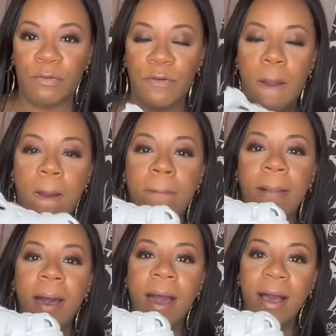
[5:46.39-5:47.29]
from
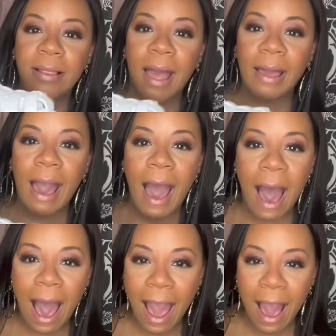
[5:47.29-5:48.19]
like
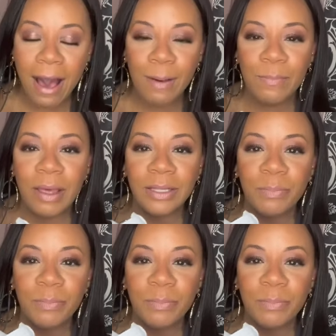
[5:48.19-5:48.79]
high, um,